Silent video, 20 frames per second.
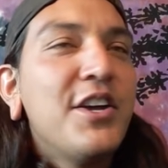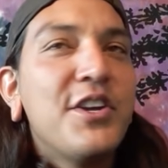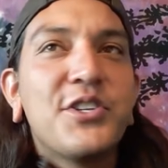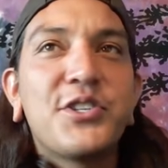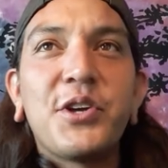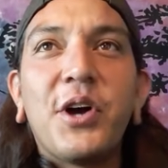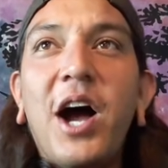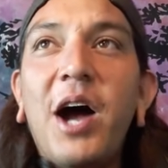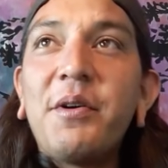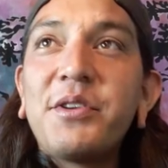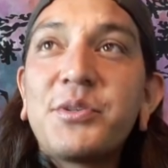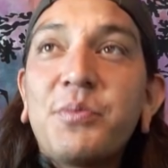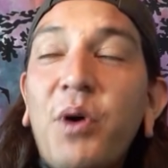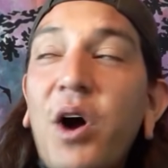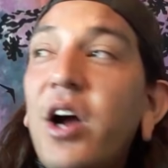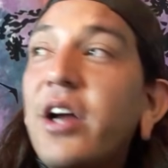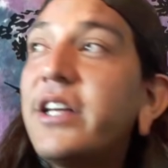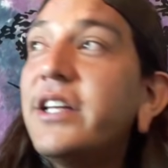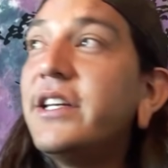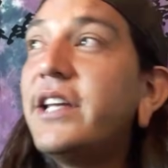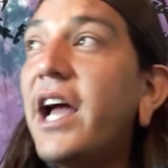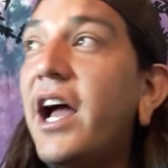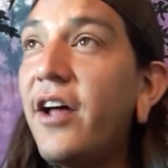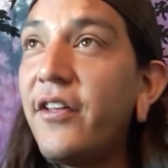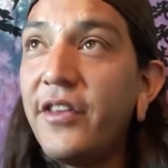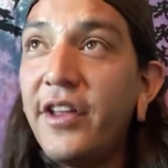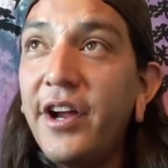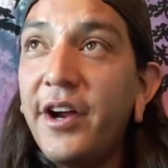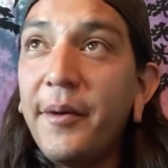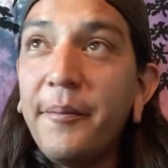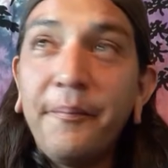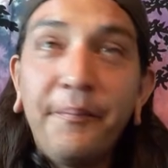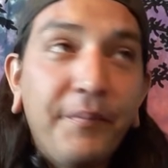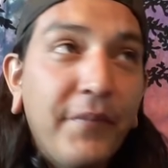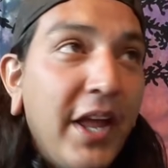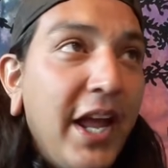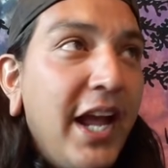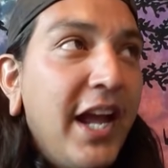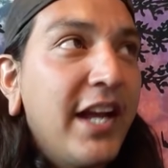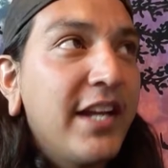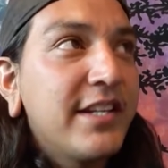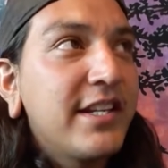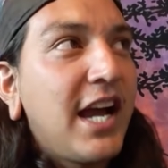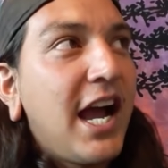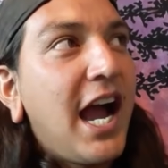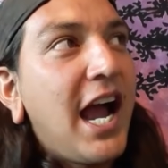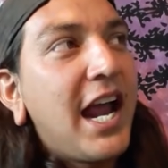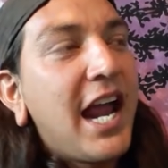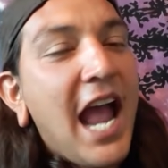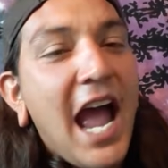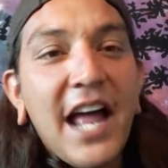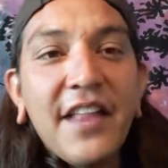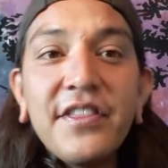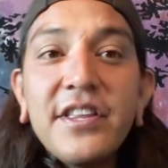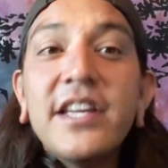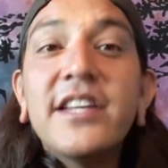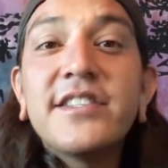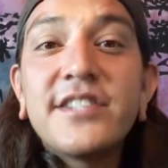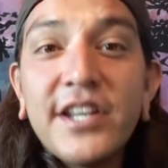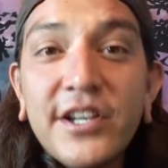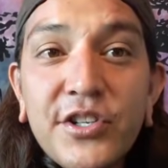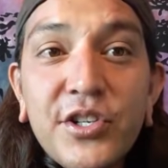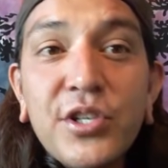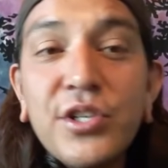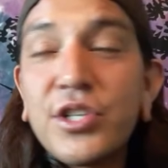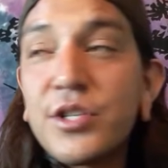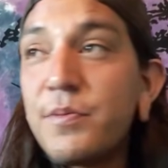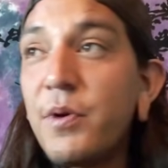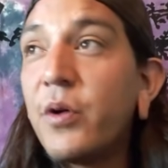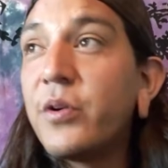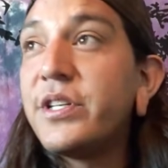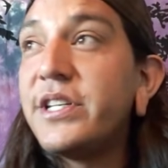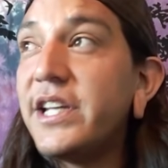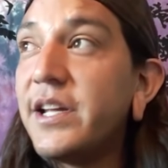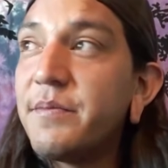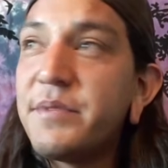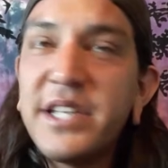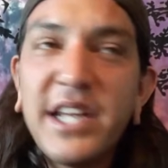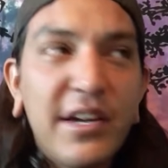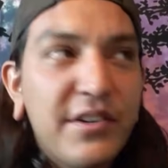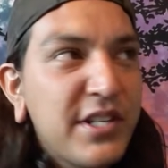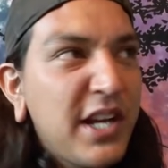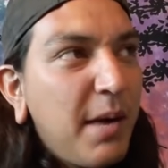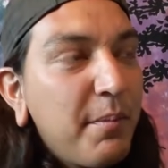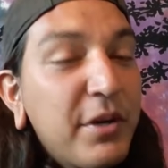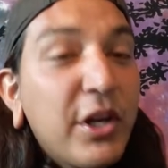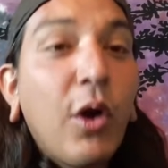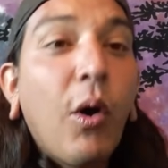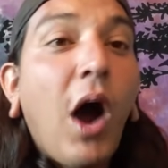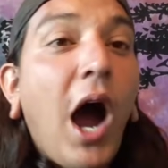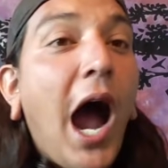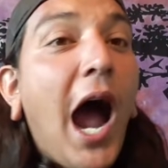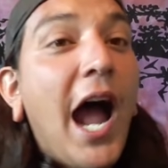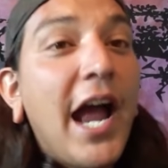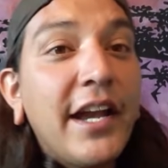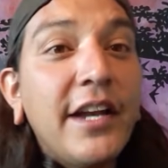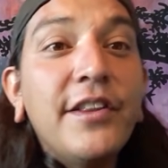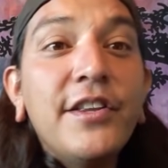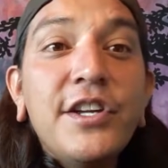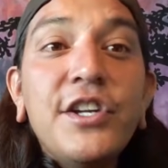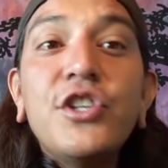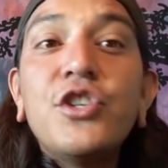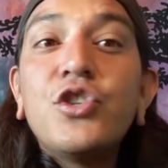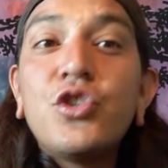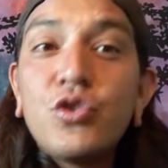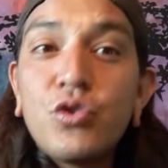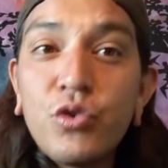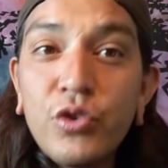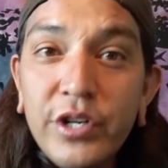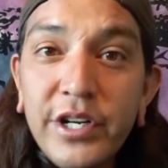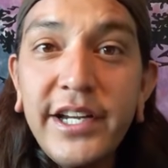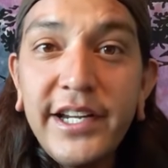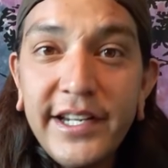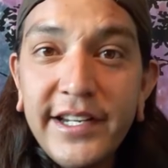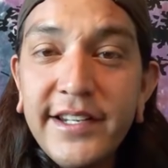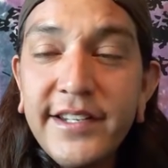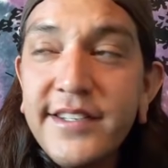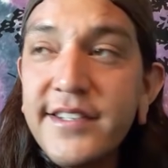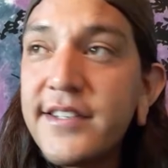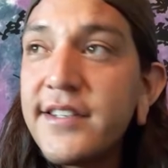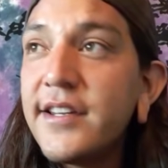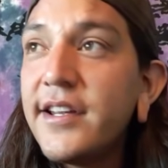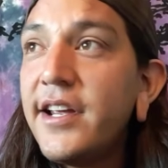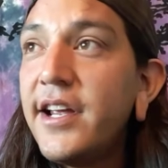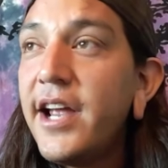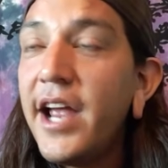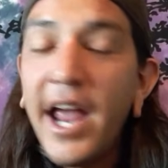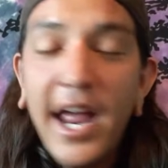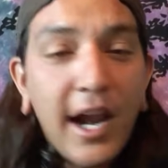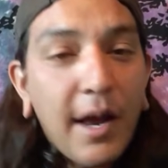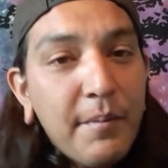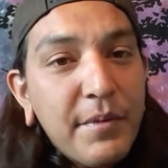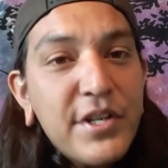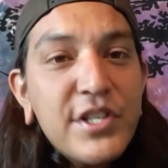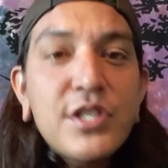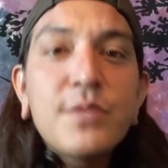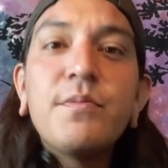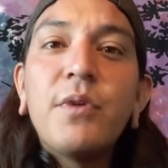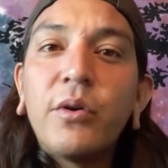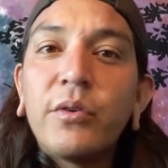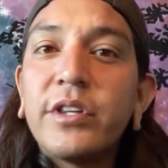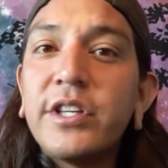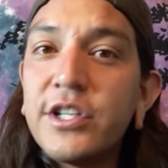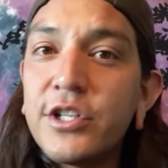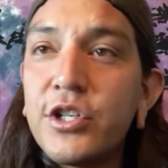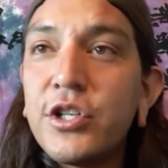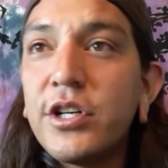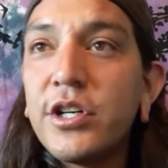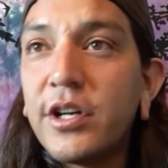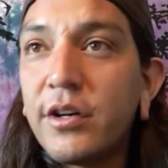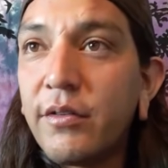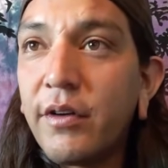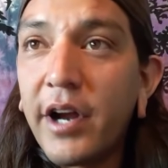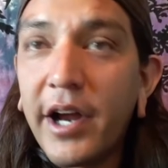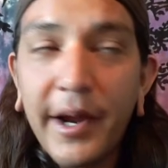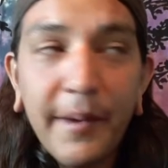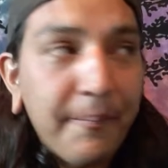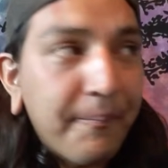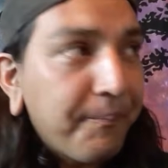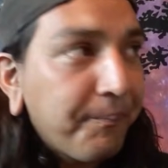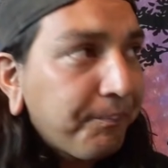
So I was walking down there and I had the intention to smoke DMT. I was like, I'm gonna go hide in these trees and I'm gonna smoke this shit, right?